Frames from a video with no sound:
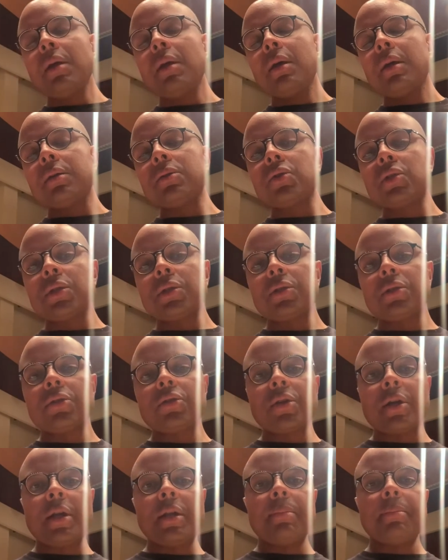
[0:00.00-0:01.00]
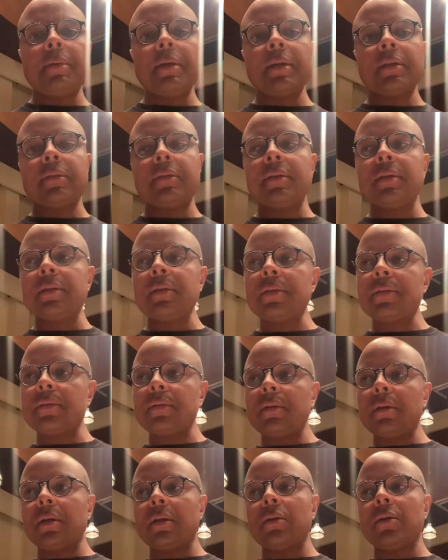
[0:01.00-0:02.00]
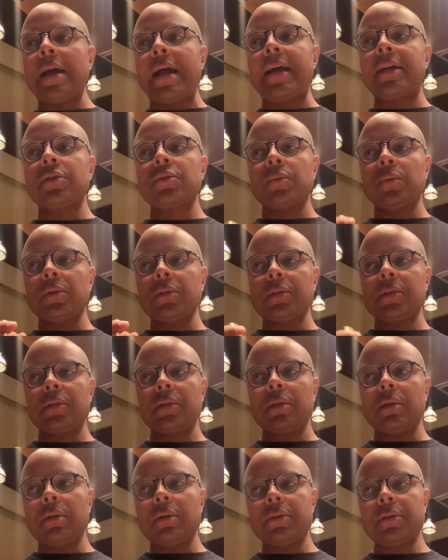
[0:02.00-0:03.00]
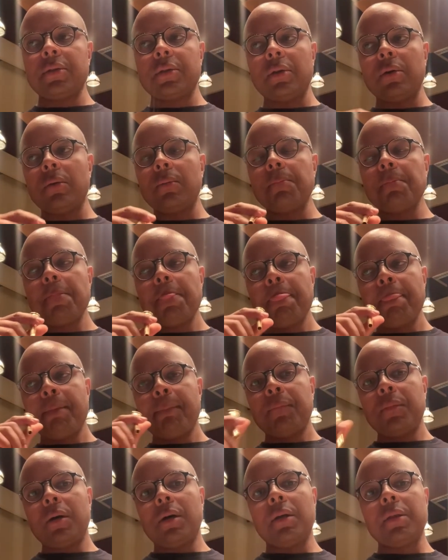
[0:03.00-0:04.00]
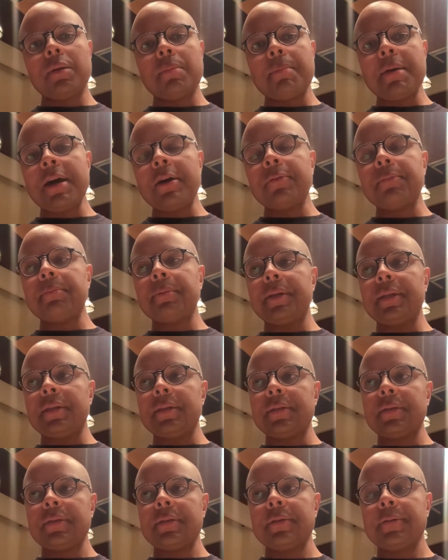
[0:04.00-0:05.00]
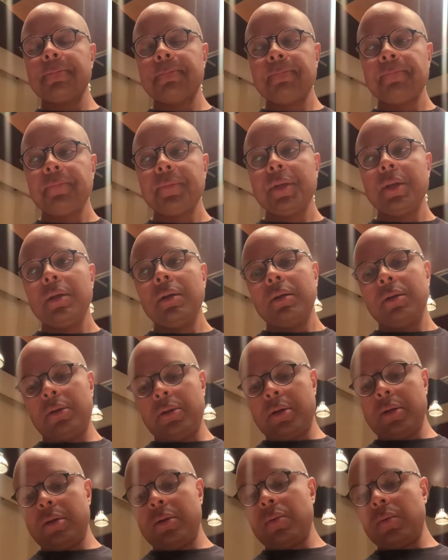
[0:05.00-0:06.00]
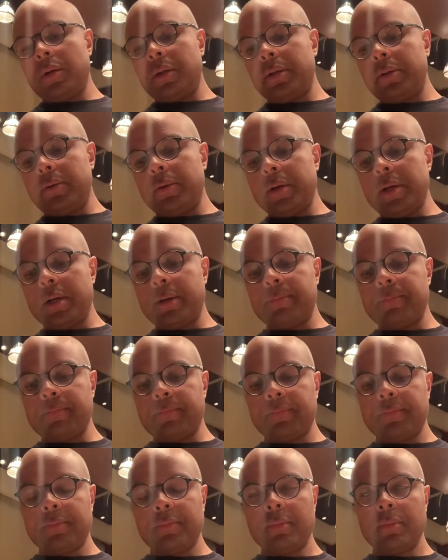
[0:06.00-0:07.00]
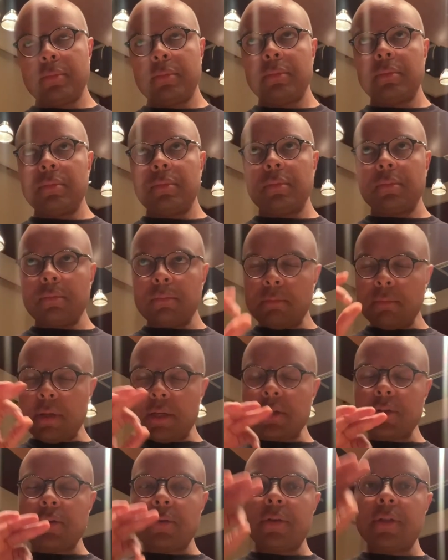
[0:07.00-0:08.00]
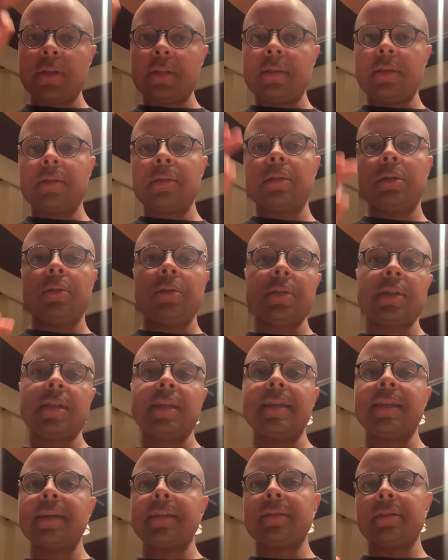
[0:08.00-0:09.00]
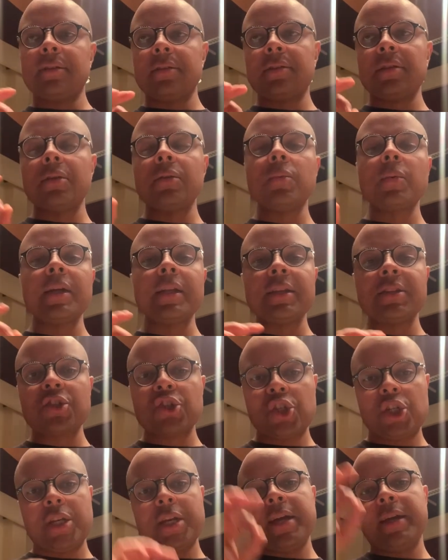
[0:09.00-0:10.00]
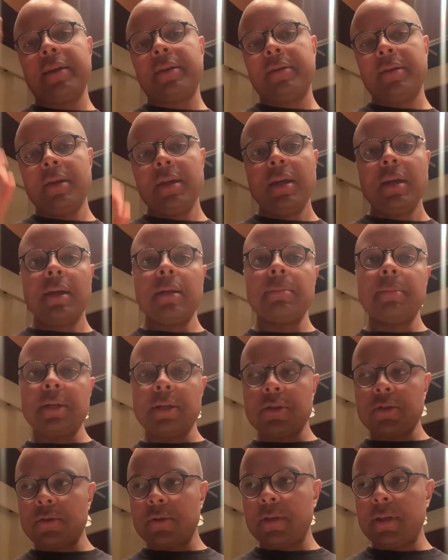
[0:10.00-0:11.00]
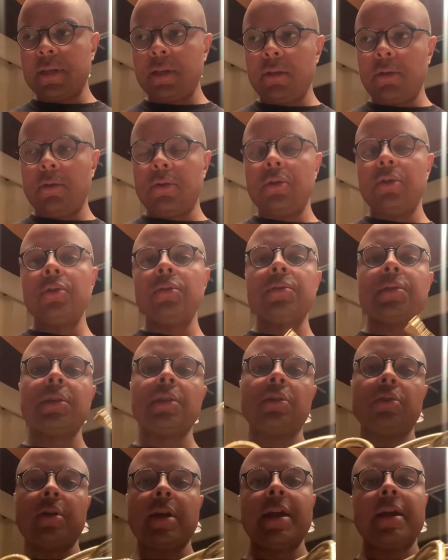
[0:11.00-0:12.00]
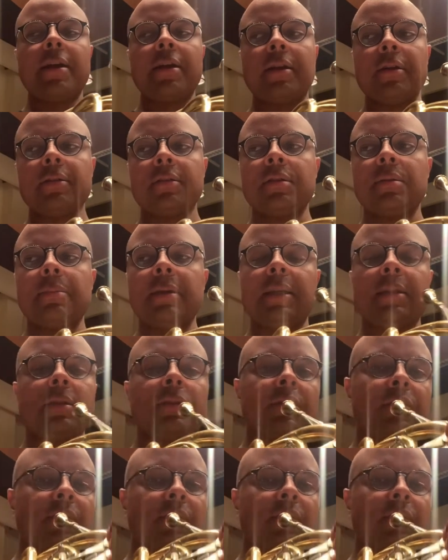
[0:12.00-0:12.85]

is just to try to make this a gradual slur. So on the mouthpiece, you're gonna want to um, make sure that the slur is connected. It's a good way to check and make sure that you're using your air to make this